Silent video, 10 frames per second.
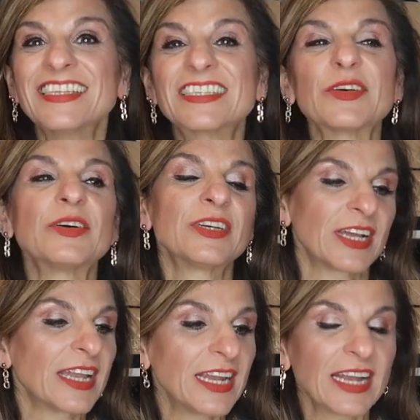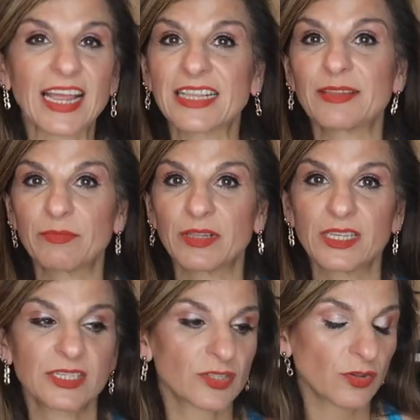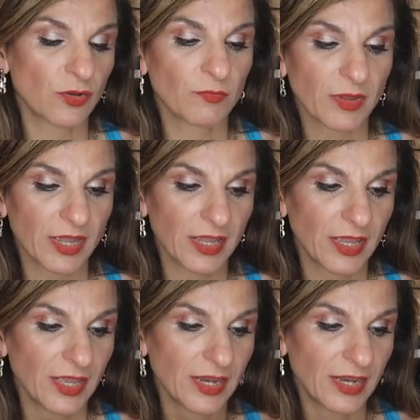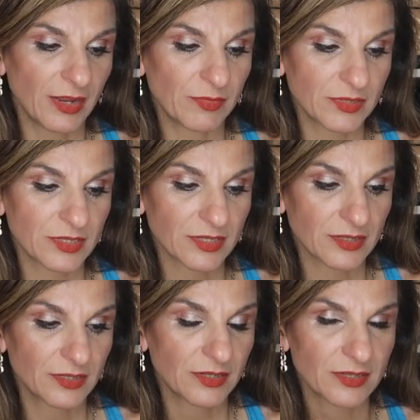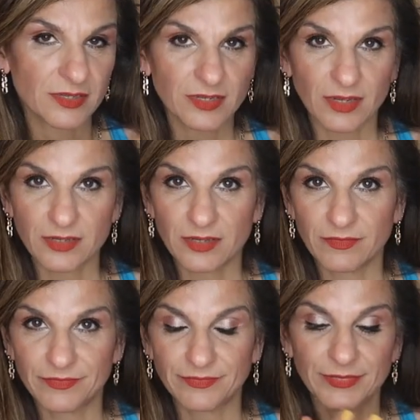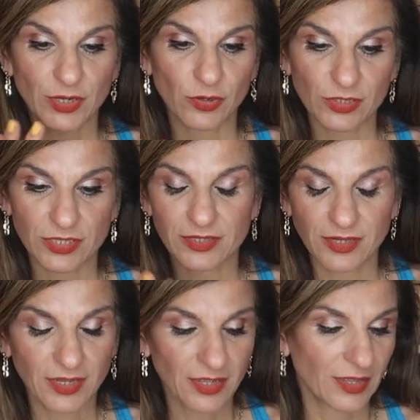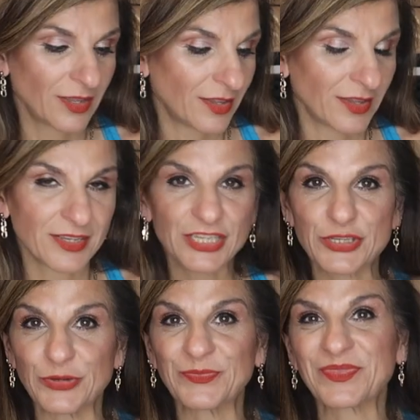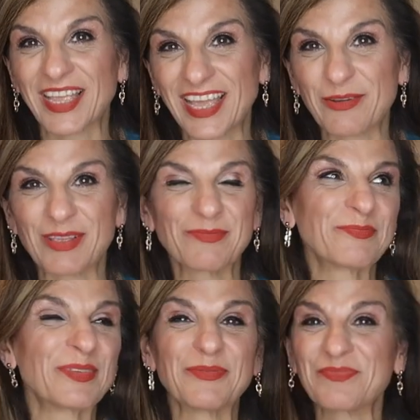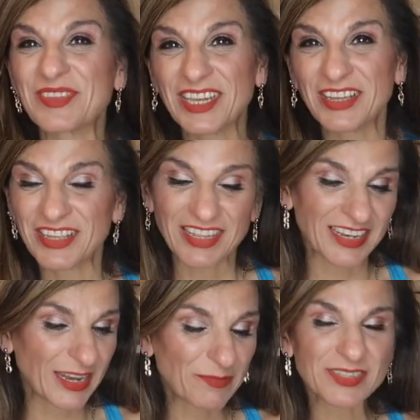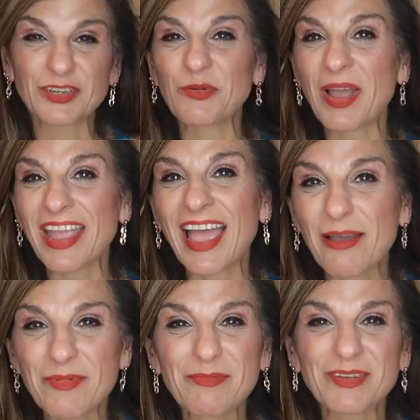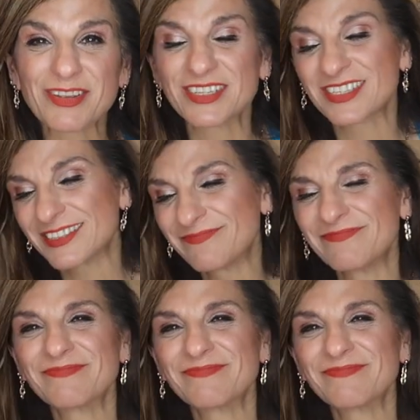so I nearly had the police on my neighbour's son because, so anyway, but neighbours are quite happy because